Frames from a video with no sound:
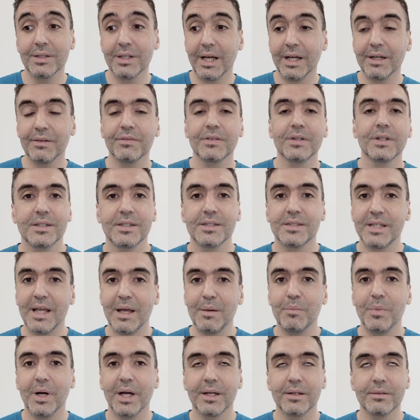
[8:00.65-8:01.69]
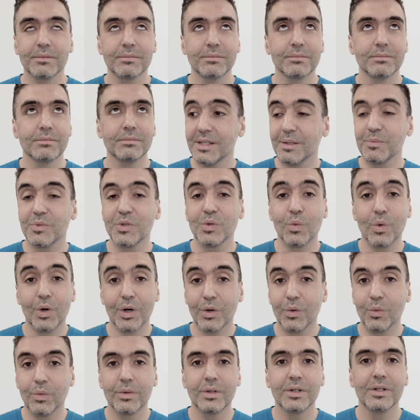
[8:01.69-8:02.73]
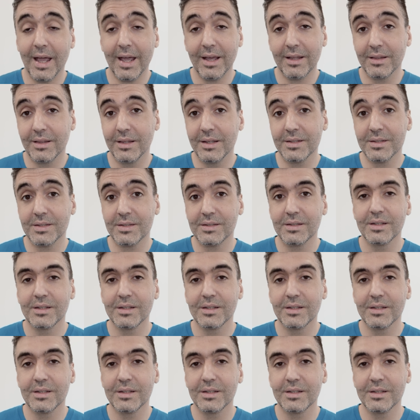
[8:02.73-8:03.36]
life, the standby seemed to work at this.